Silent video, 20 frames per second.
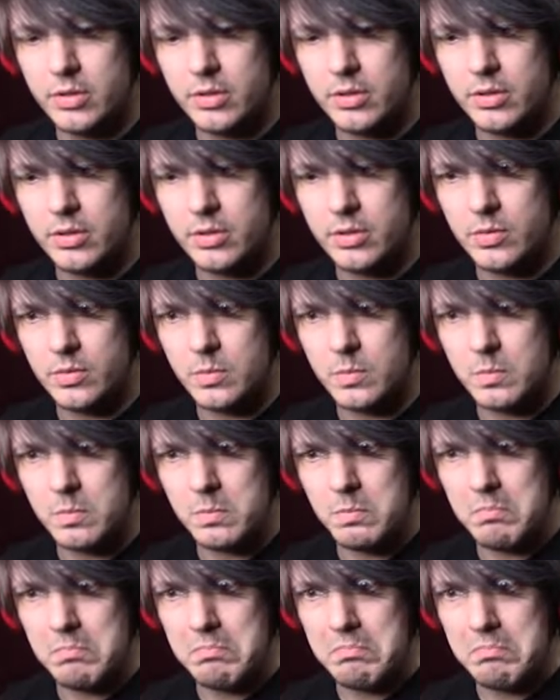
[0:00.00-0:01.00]

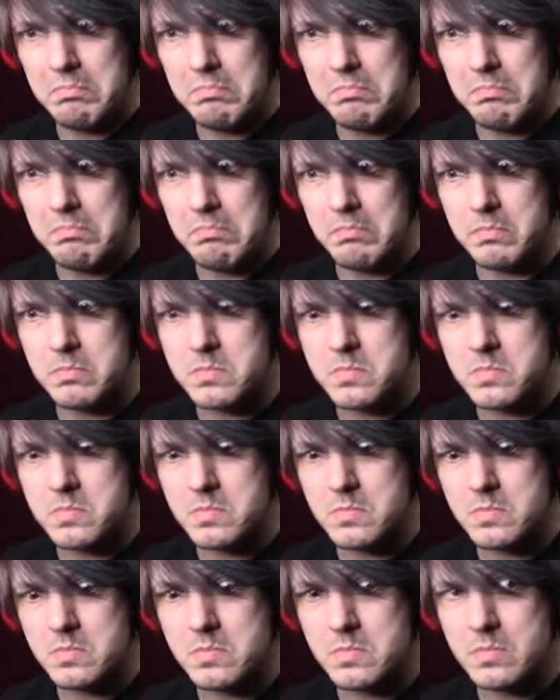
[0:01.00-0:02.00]

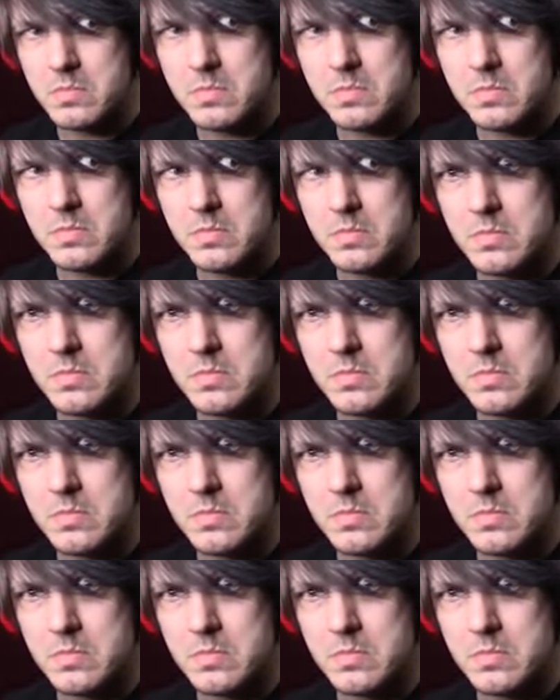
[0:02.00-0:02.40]
(silence)